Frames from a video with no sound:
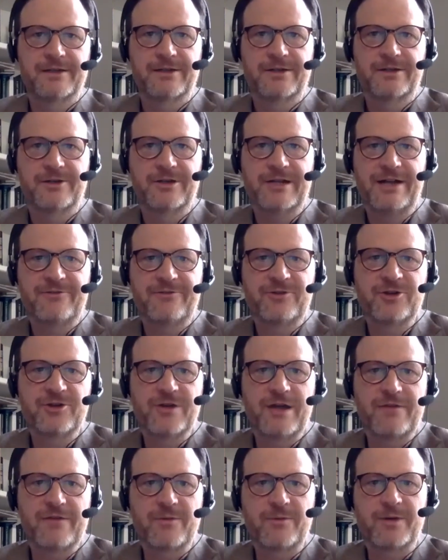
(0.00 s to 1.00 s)
Good afternoon,
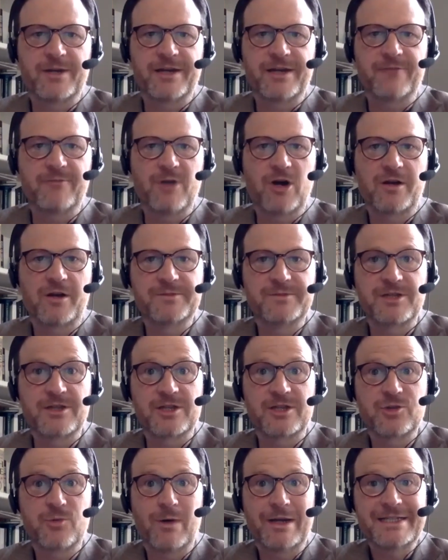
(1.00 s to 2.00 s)
everyone, and welcome to the
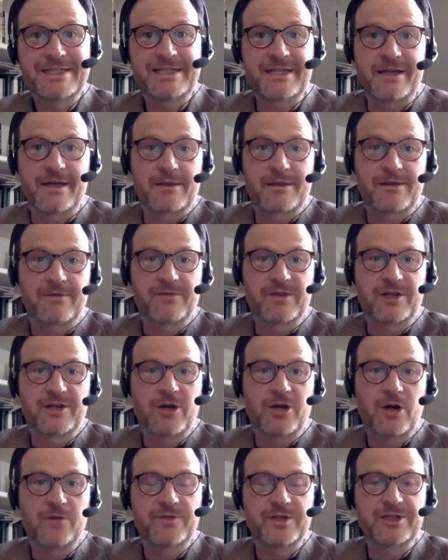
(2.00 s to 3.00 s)
20th of the
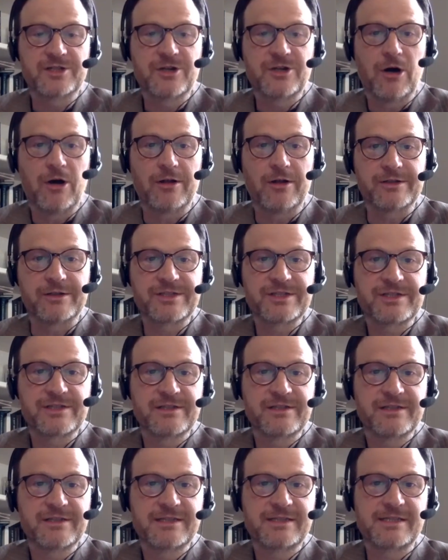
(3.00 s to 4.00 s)
COVID calls.
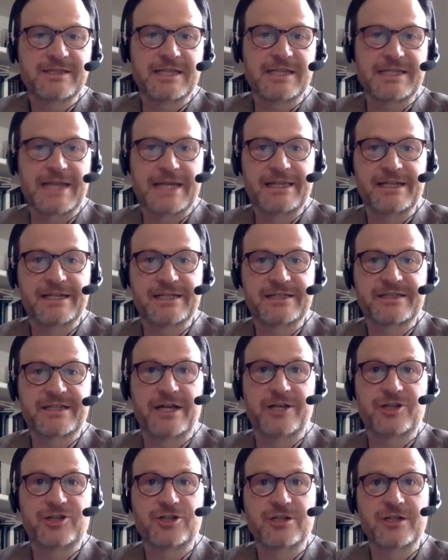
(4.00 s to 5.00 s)
This is a daily
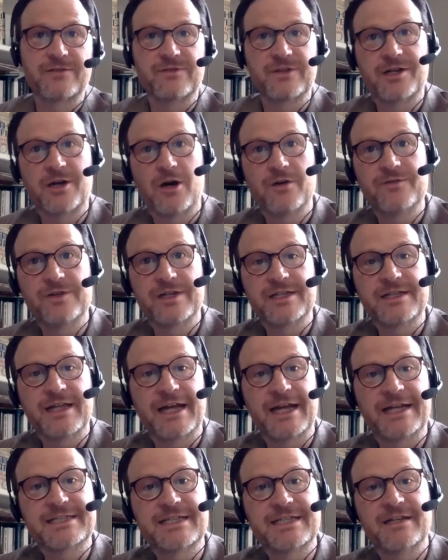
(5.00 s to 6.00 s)
discussion of the
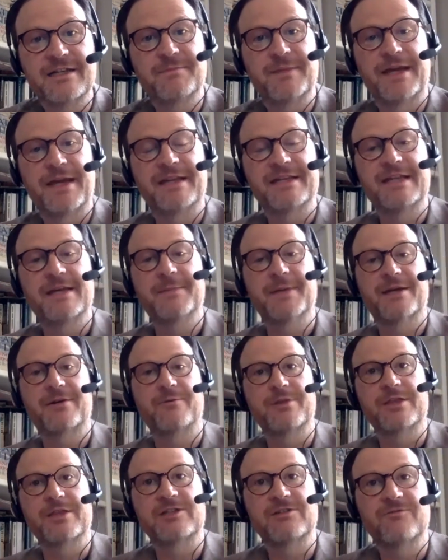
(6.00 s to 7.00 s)
COVID-19 pandemic
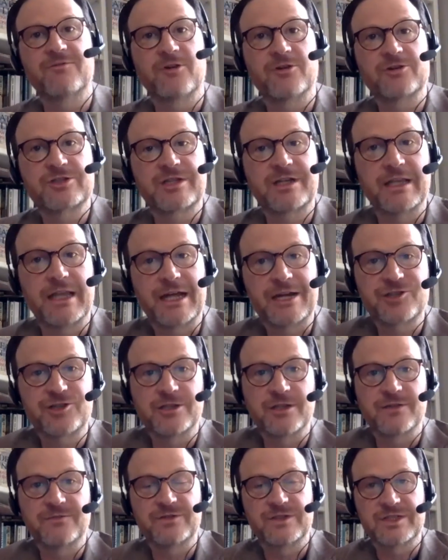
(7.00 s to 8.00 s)
with a diverse
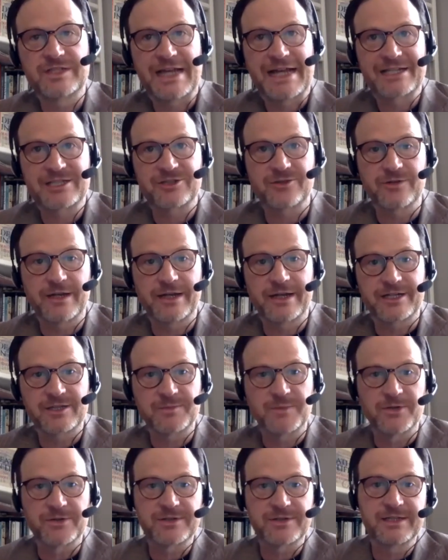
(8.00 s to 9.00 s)
collection of disaster
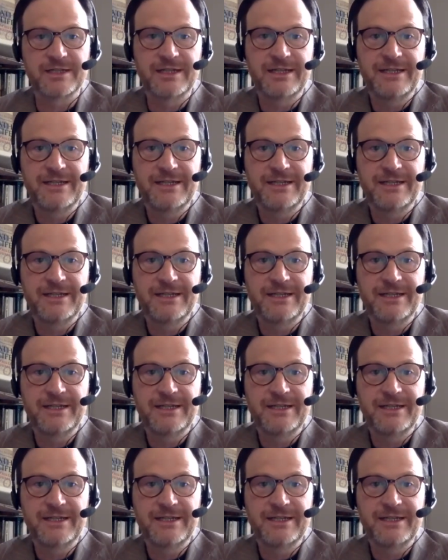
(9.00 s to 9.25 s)
experts.